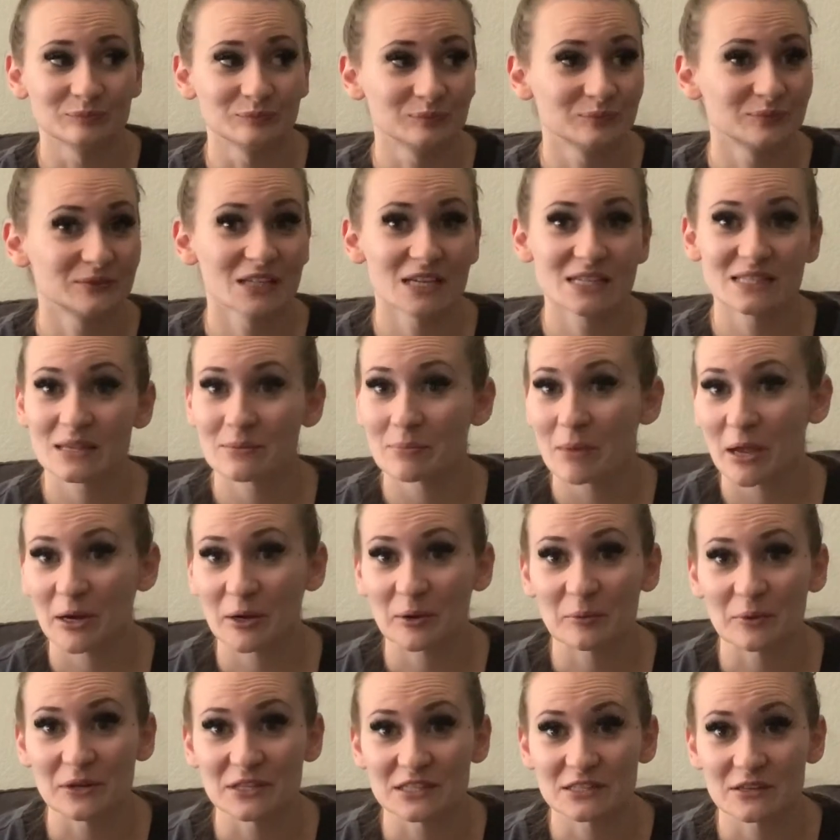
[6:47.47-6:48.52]
doesn't matter
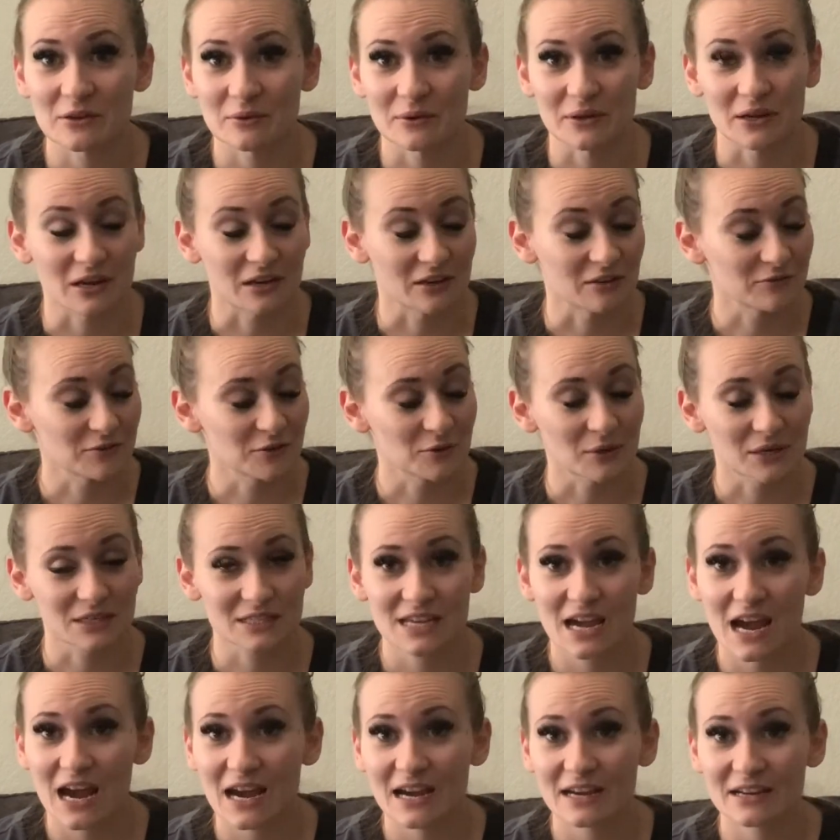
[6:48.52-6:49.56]
what's going on, if you are
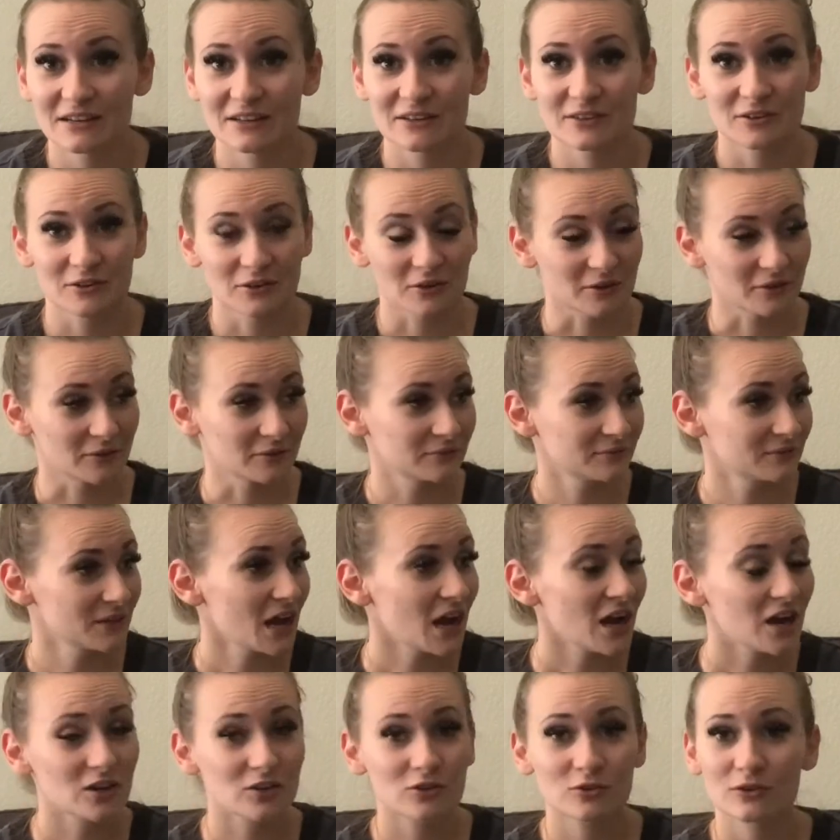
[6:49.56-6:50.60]
tired or
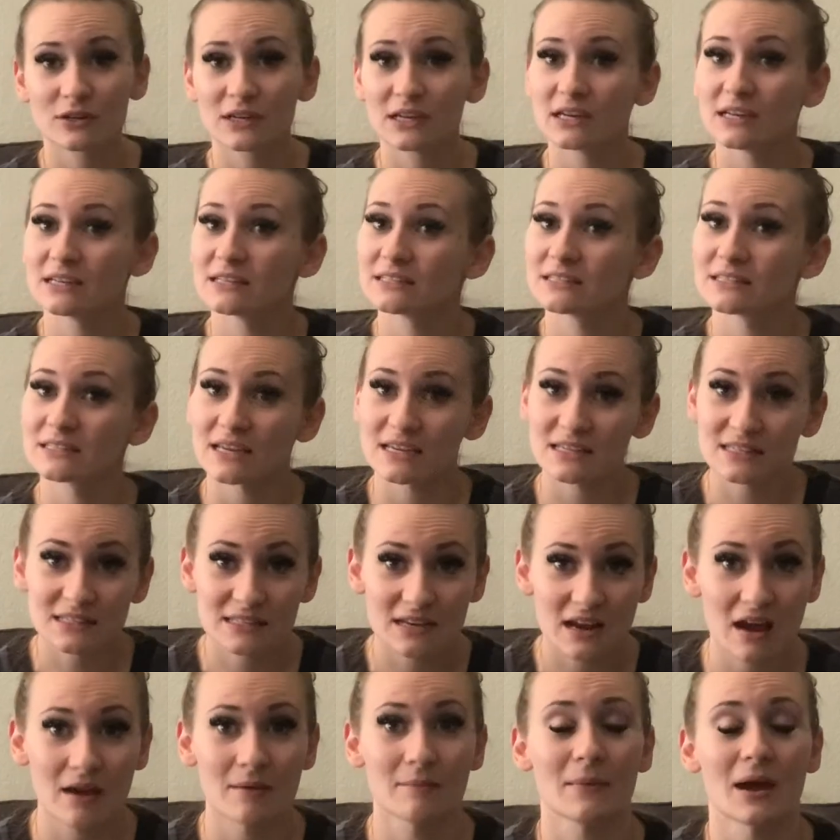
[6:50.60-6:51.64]
hungry, does
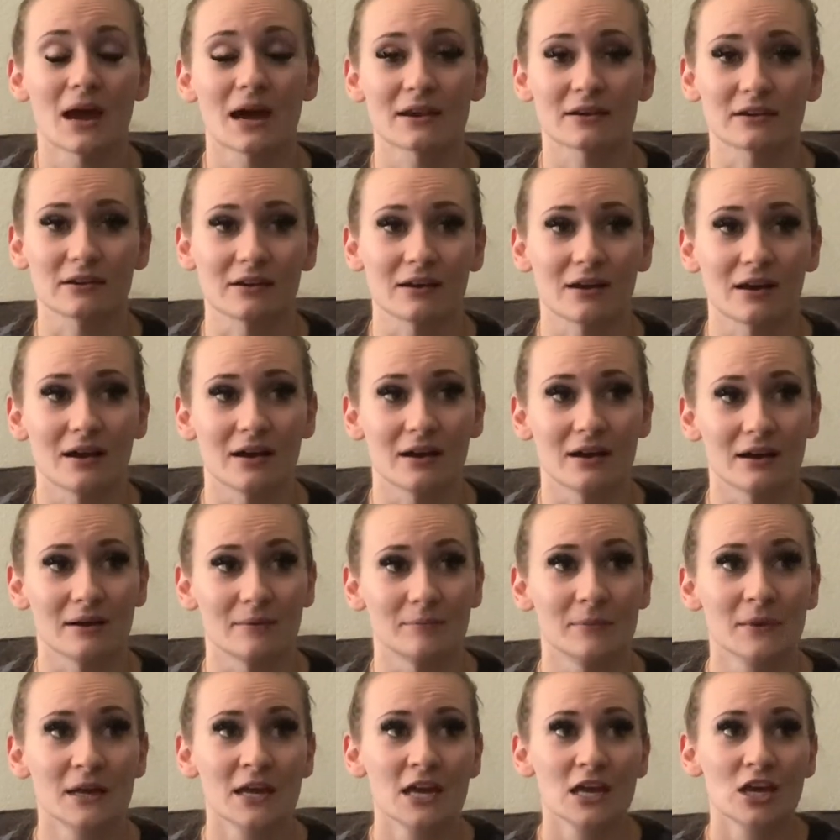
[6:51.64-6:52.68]
not matter.
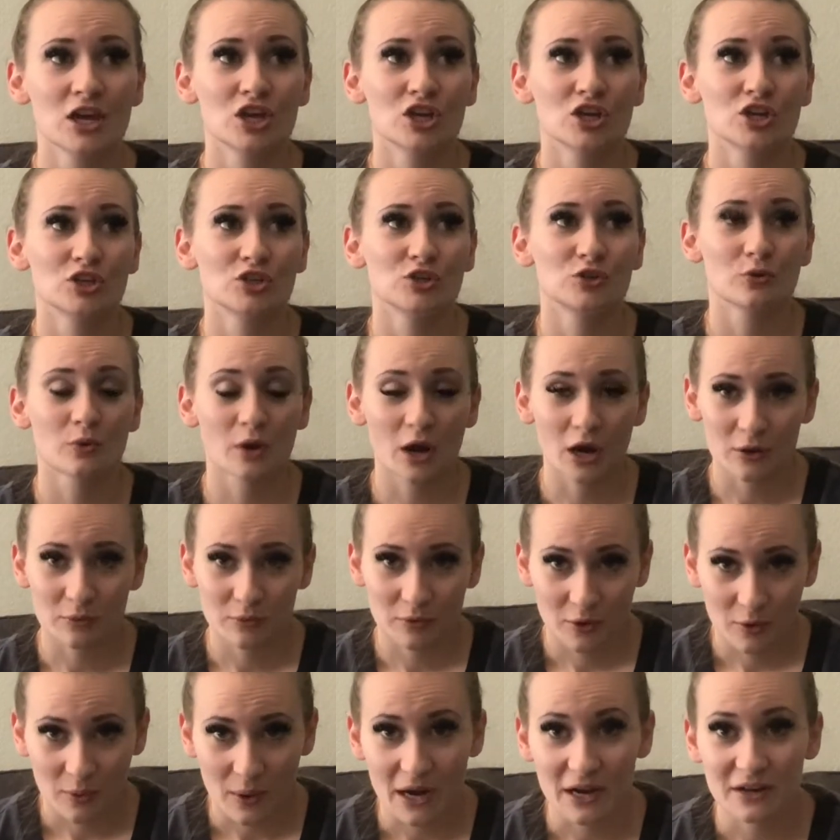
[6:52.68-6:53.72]
You are
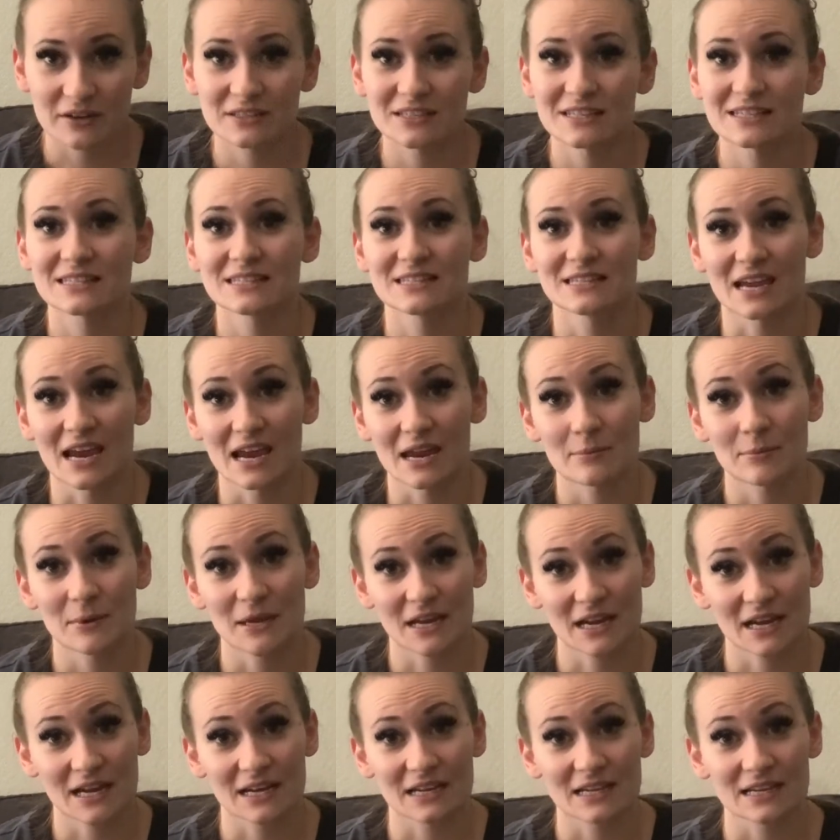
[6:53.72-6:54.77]
required to stay
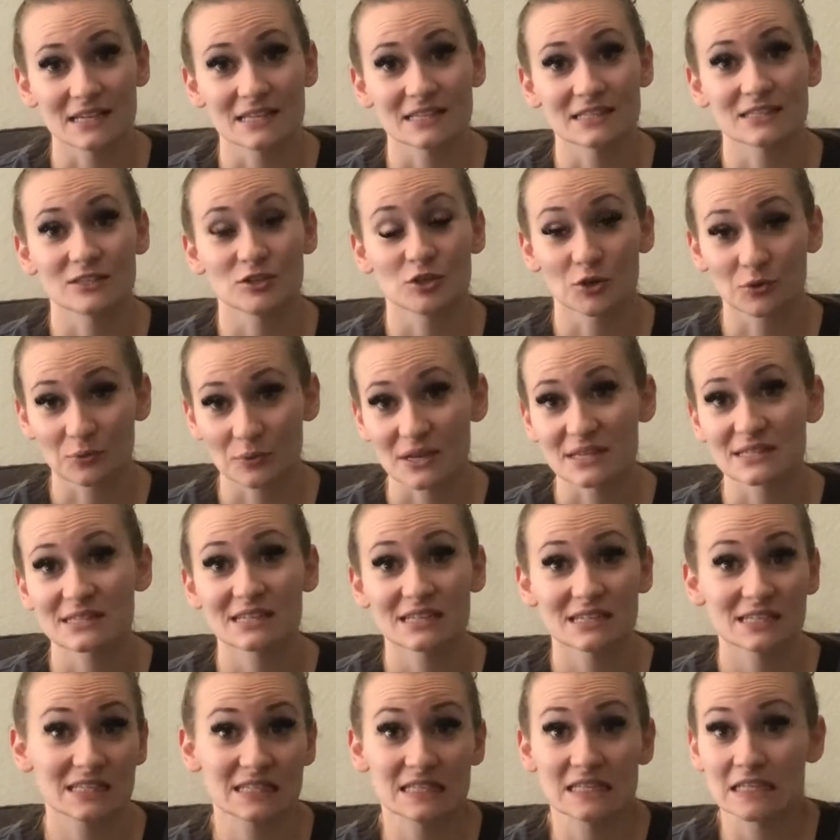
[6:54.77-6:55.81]
because your
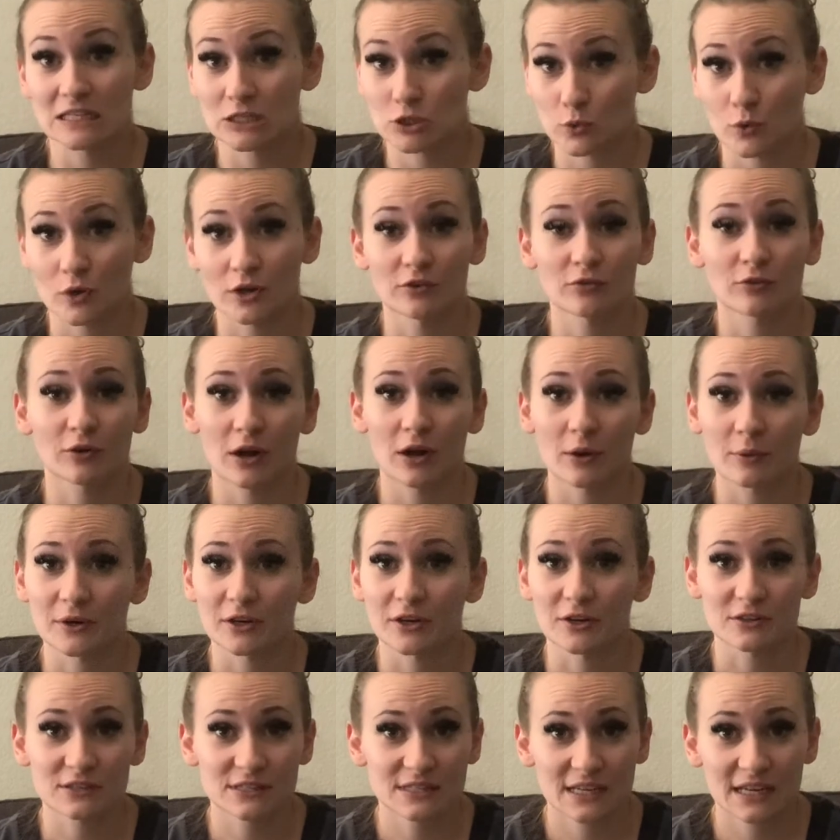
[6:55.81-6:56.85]
residents need 24-hour
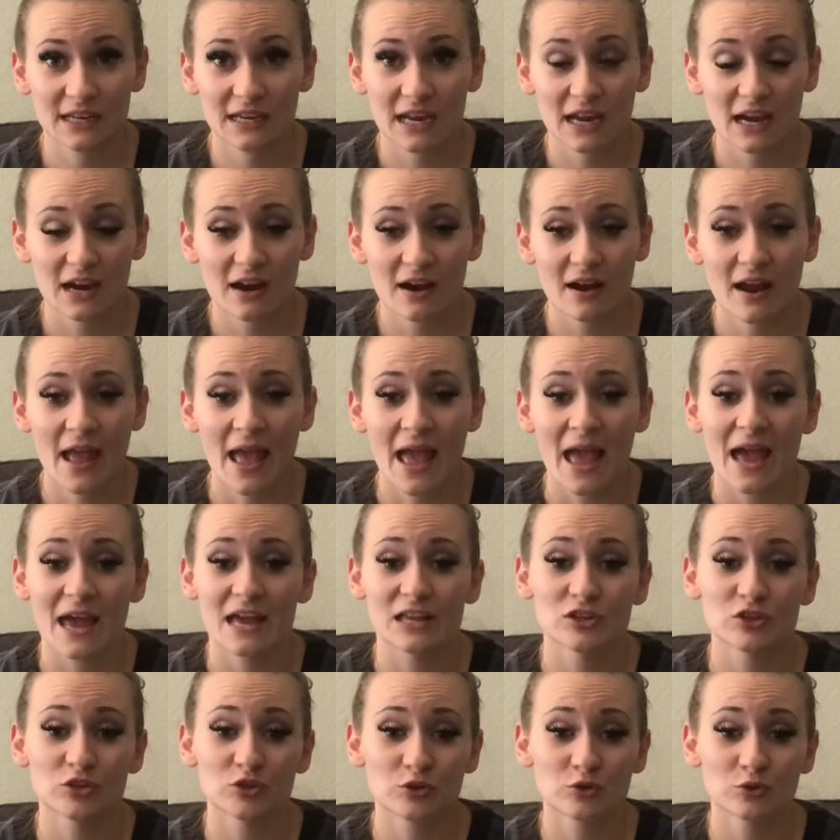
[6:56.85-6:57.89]
nursing care, and
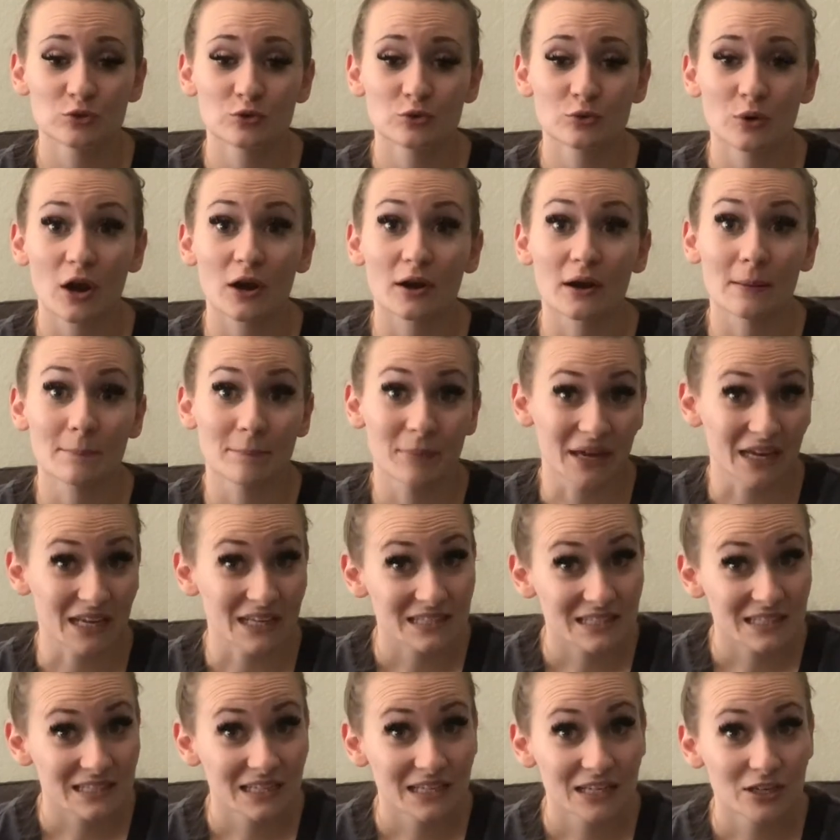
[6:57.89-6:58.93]
you are
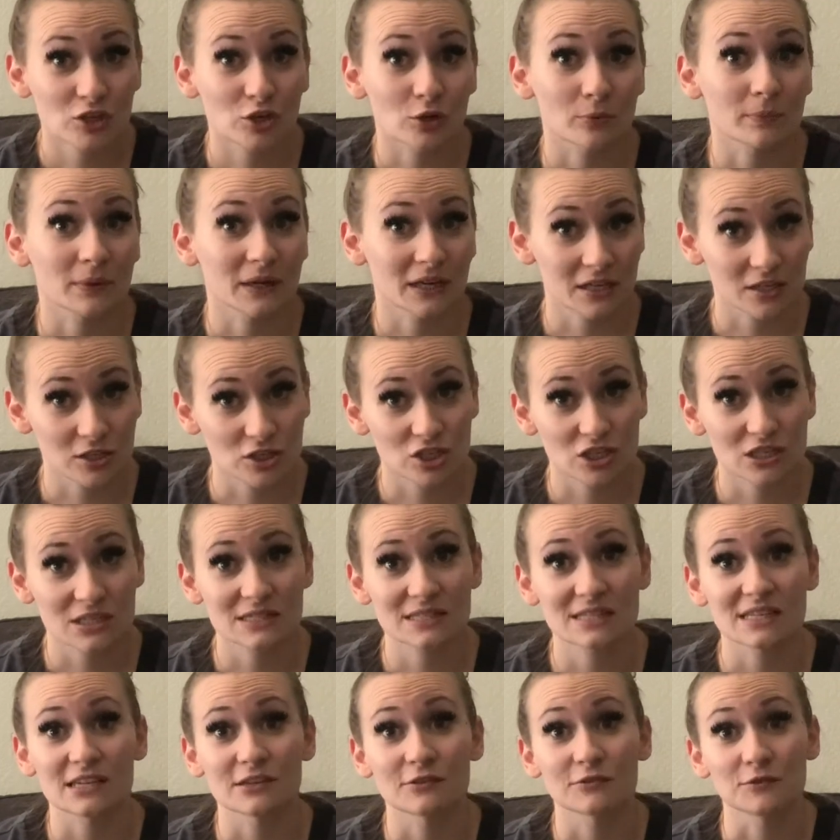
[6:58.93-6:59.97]
abandoning your patients
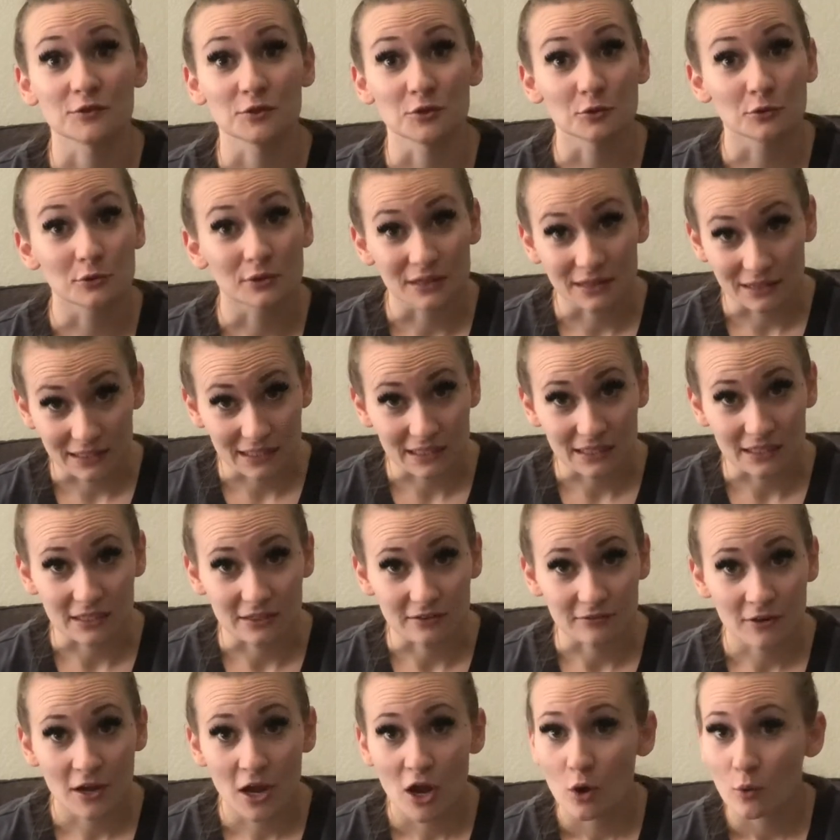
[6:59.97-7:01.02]
if you leave
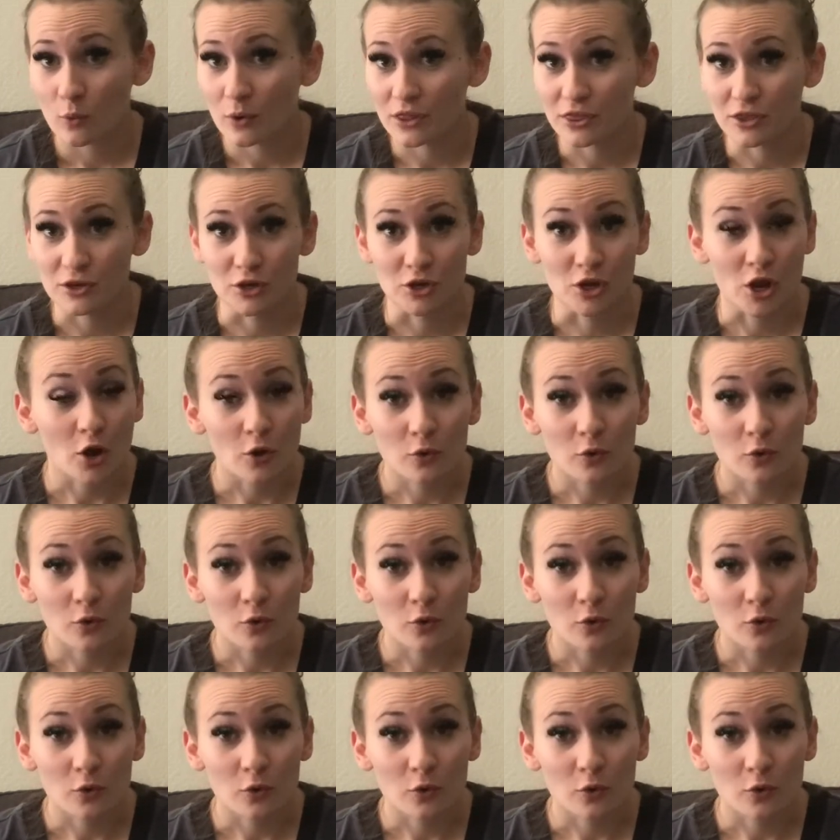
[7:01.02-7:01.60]
with no